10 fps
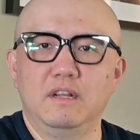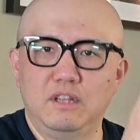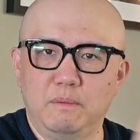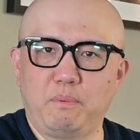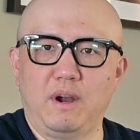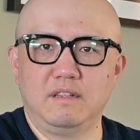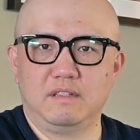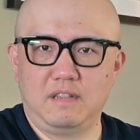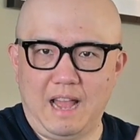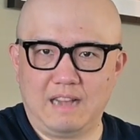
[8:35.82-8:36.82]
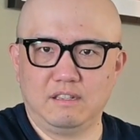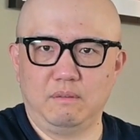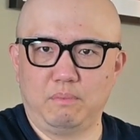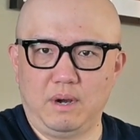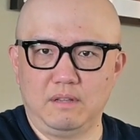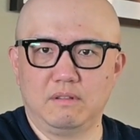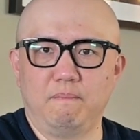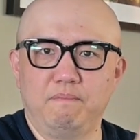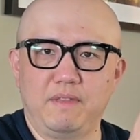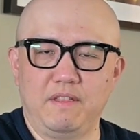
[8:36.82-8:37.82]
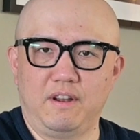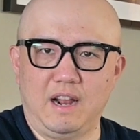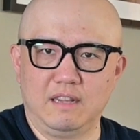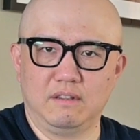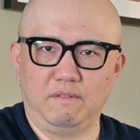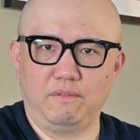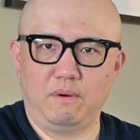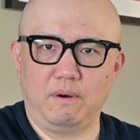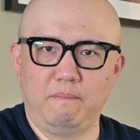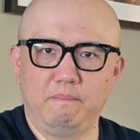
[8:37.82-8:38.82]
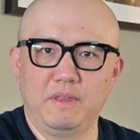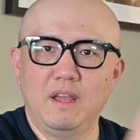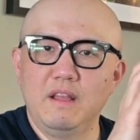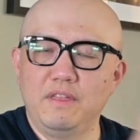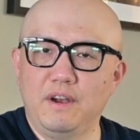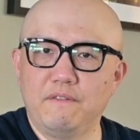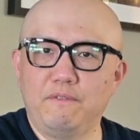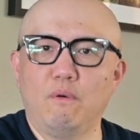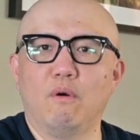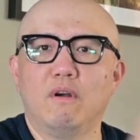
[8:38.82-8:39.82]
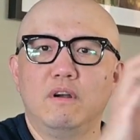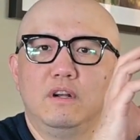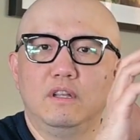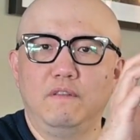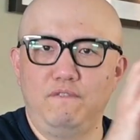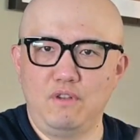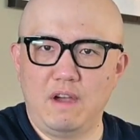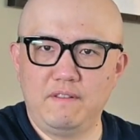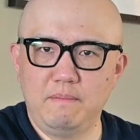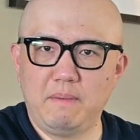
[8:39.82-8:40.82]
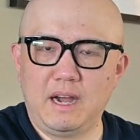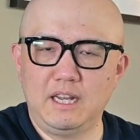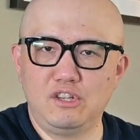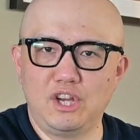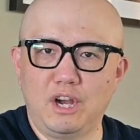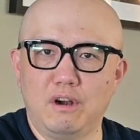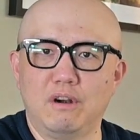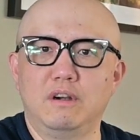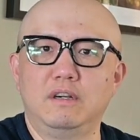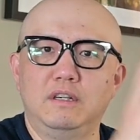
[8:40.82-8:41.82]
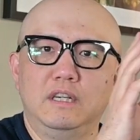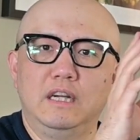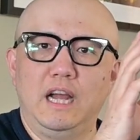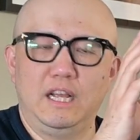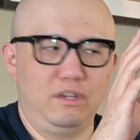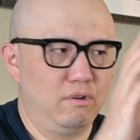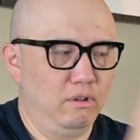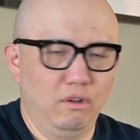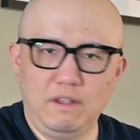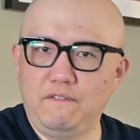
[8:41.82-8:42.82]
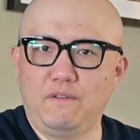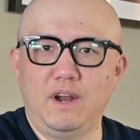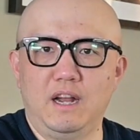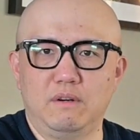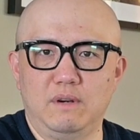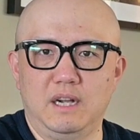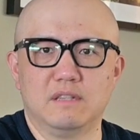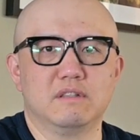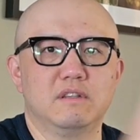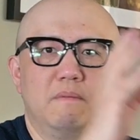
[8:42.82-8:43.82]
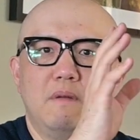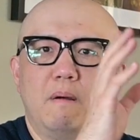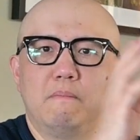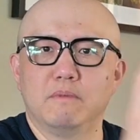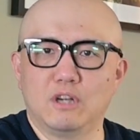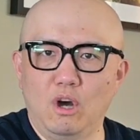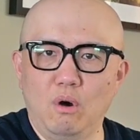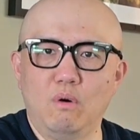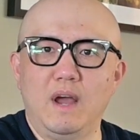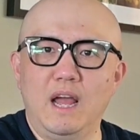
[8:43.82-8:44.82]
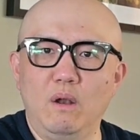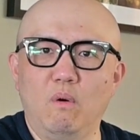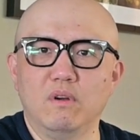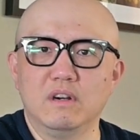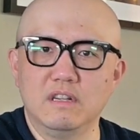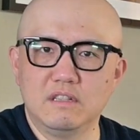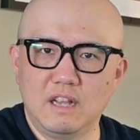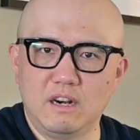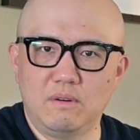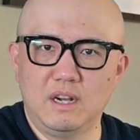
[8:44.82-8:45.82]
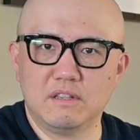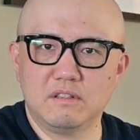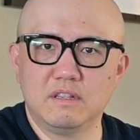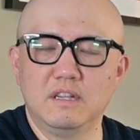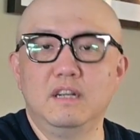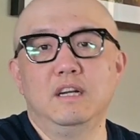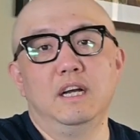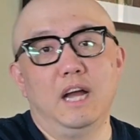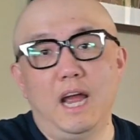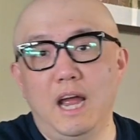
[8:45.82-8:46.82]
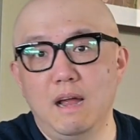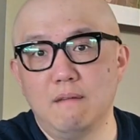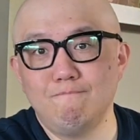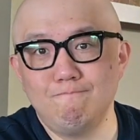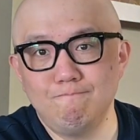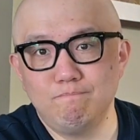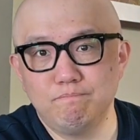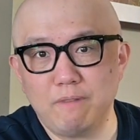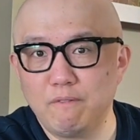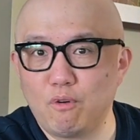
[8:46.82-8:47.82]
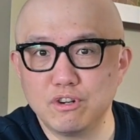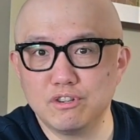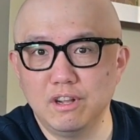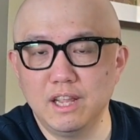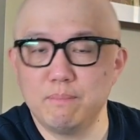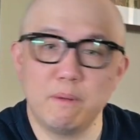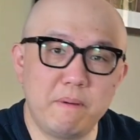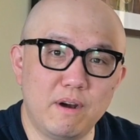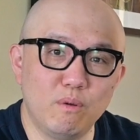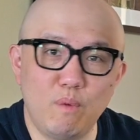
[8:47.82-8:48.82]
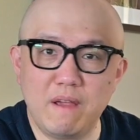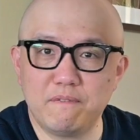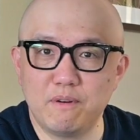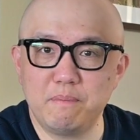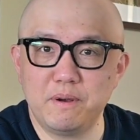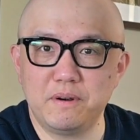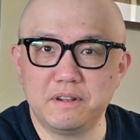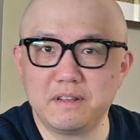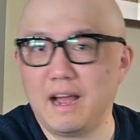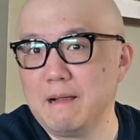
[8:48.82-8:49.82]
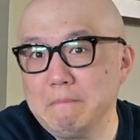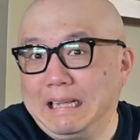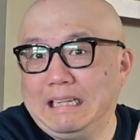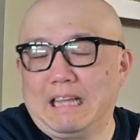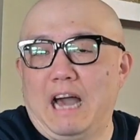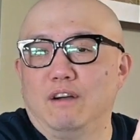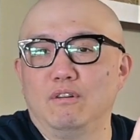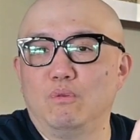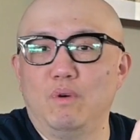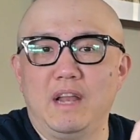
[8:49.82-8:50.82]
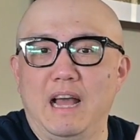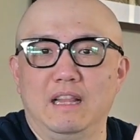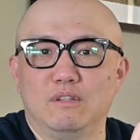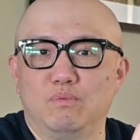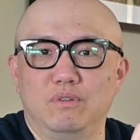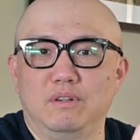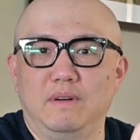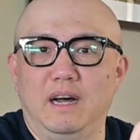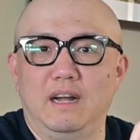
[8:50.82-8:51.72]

the price, the asking price that they're asking for. Therefore, if you have an Embody chair and you're looking for a headrest, go and order this headrest, and unfortunately prepare to wait for a period of time, because I don't know when Atlas will